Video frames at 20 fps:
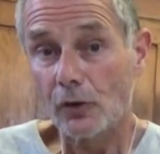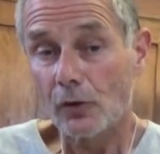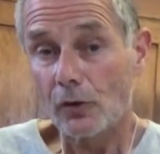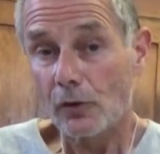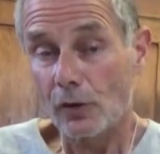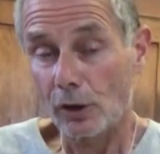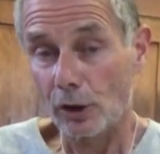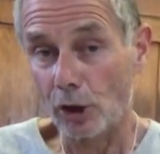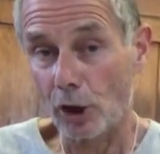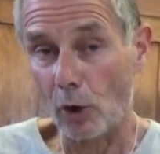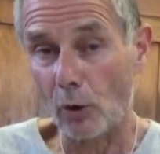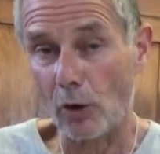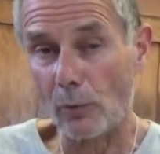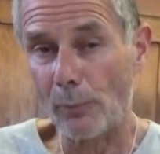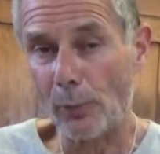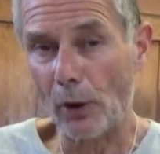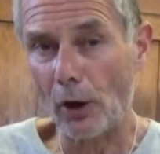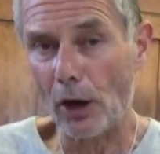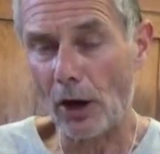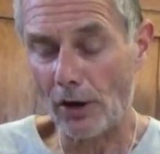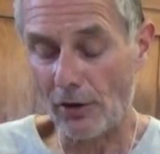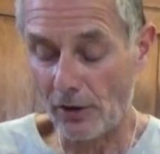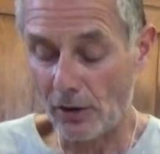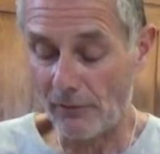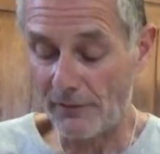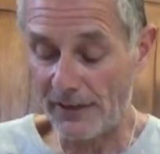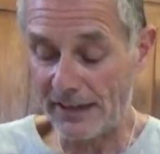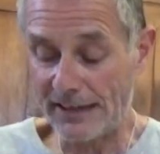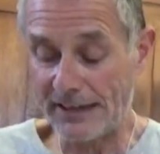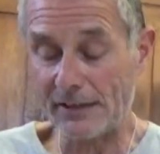the lower part
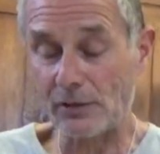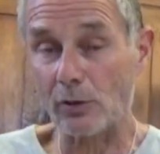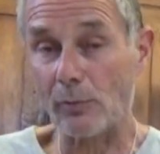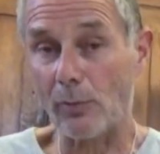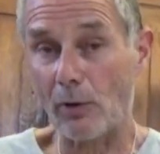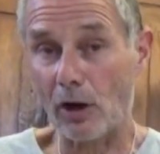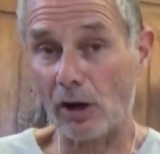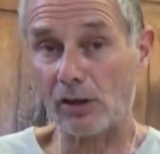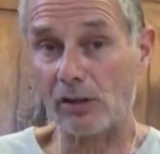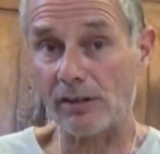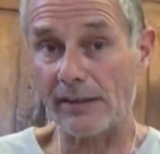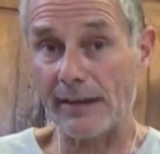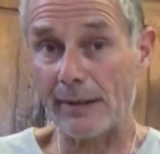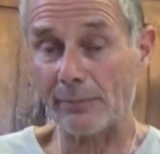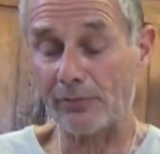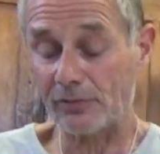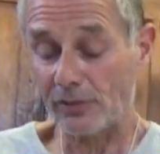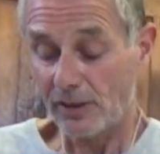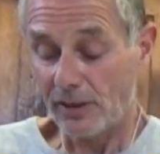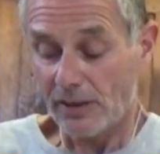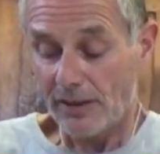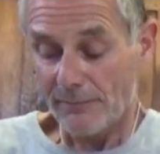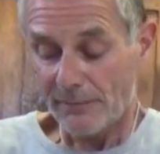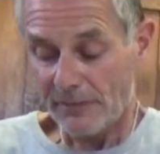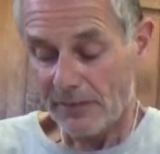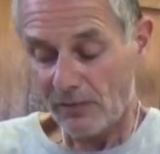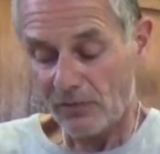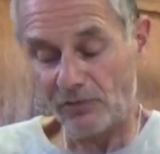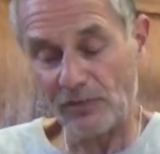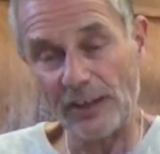of the handlebar clamps,
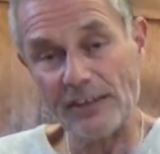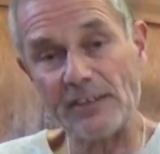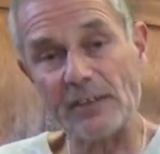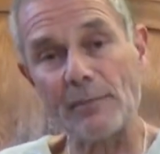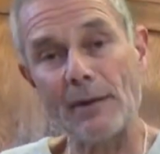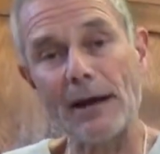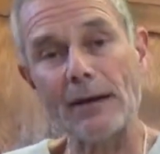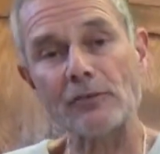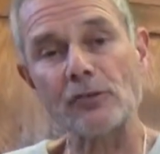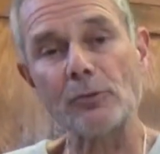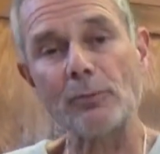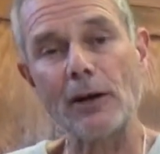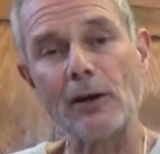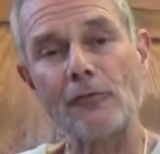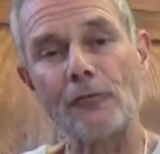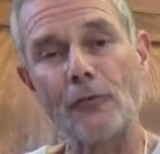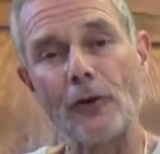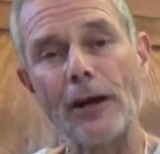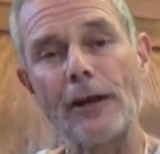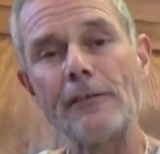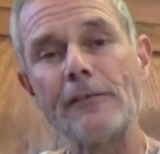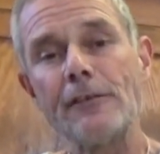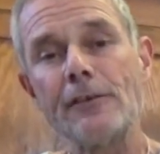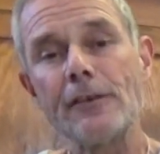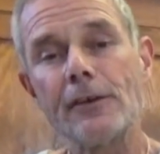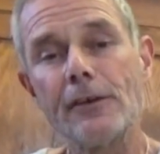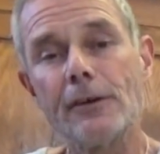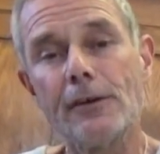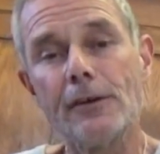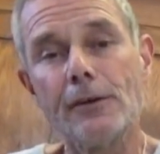sent them out to my friend
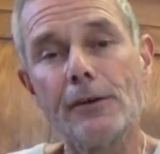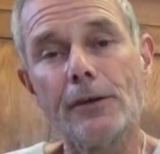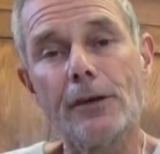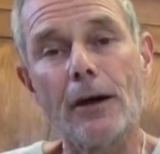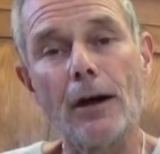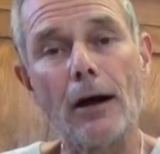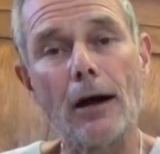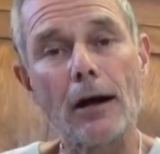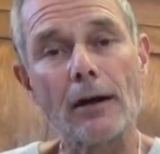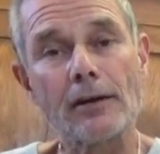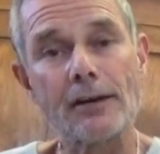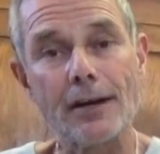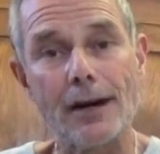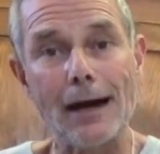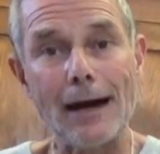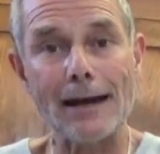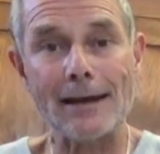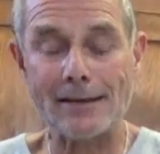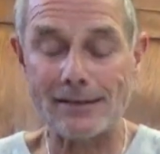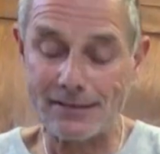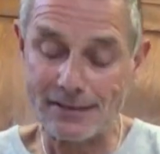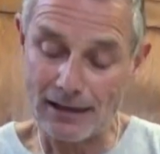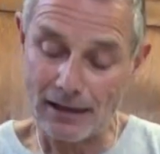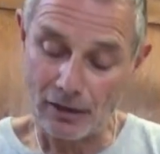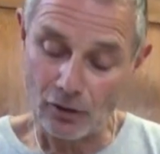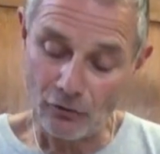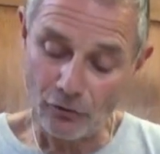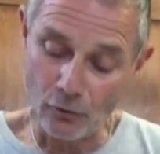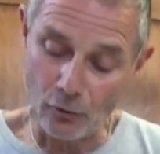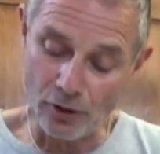Guy in
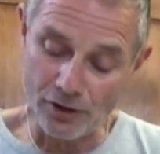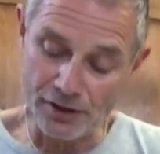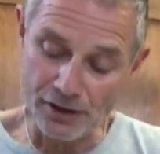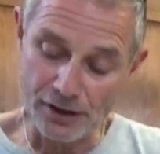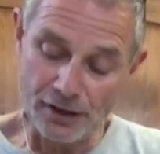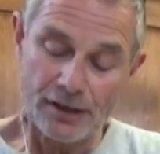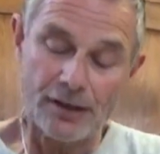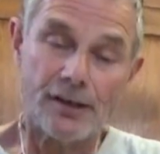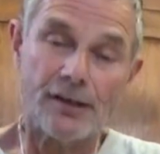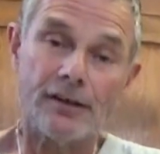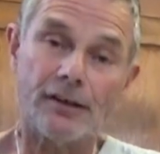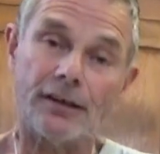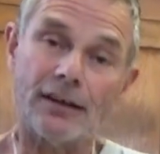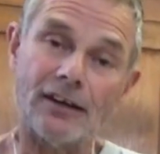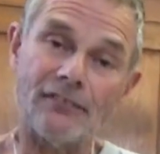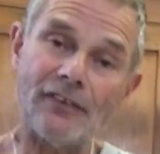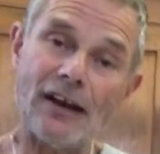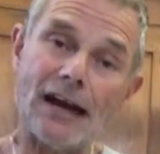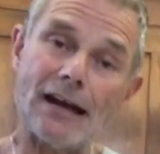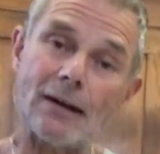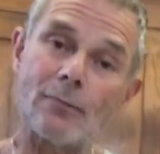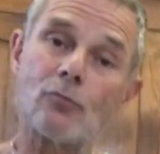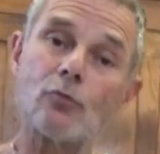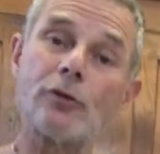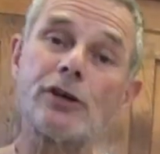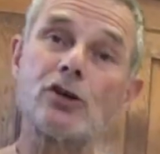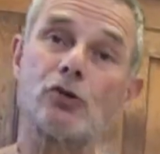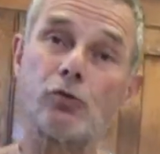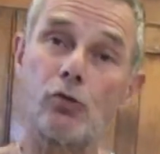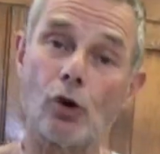California, and I've had them
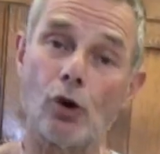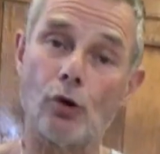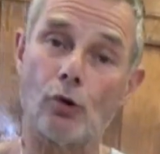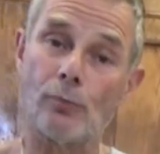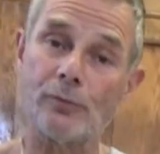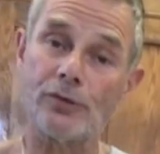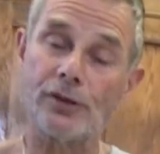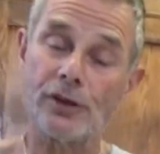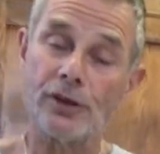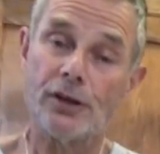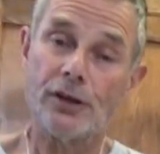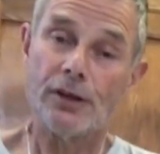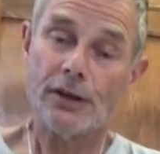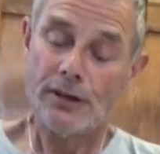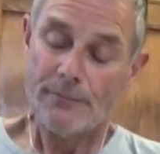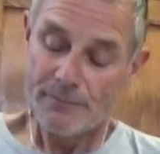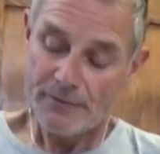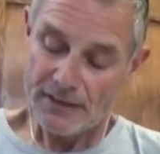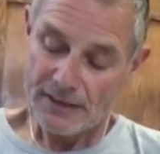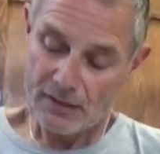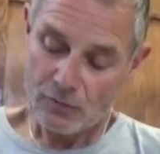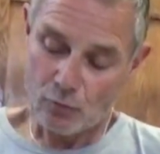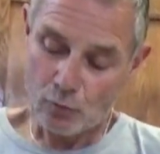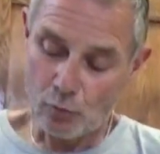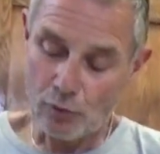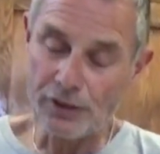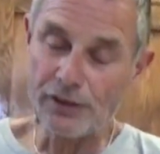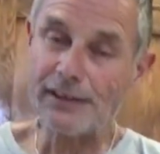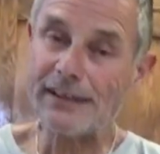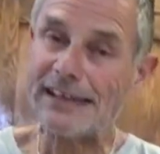re-chromed. It
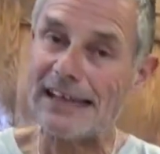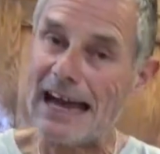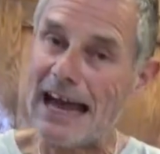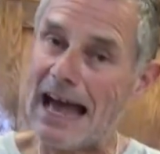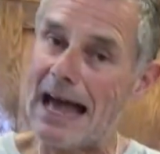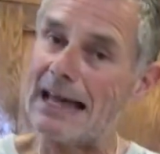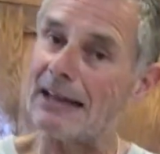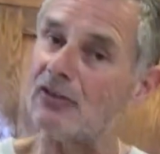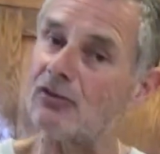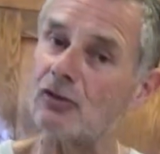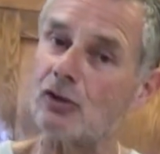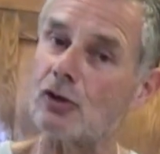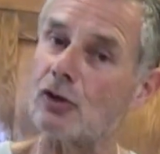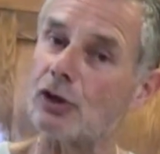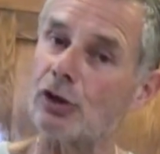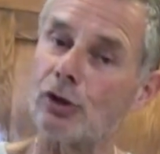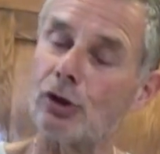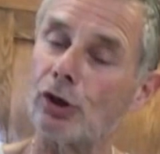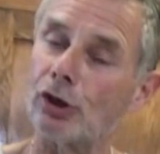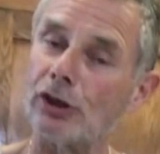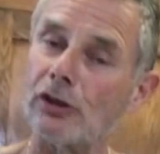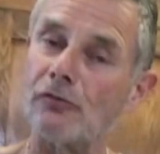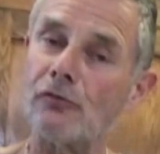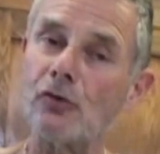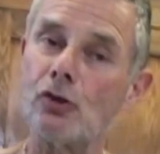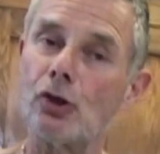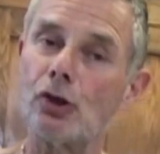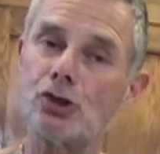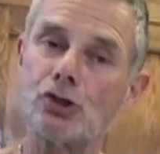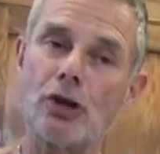really adds to the look. If
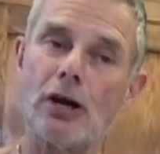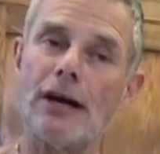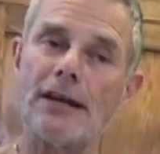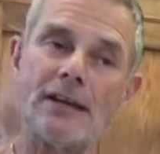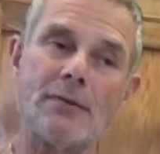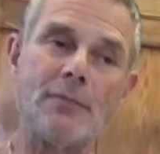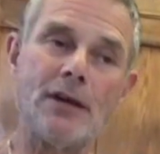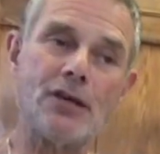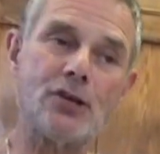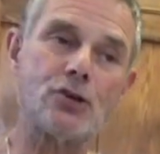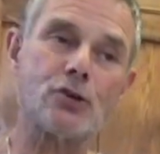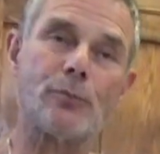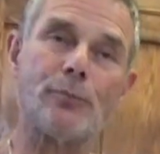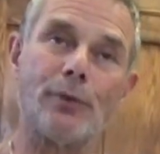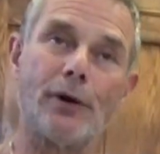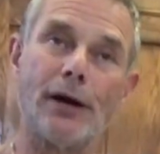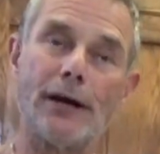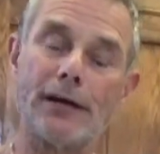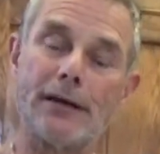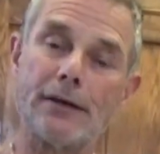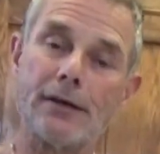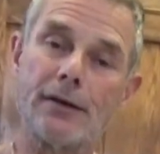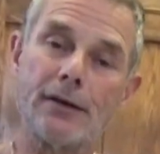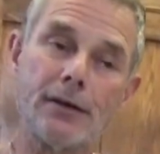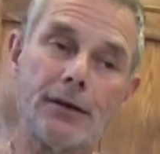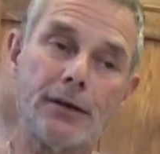you're trying to make your bike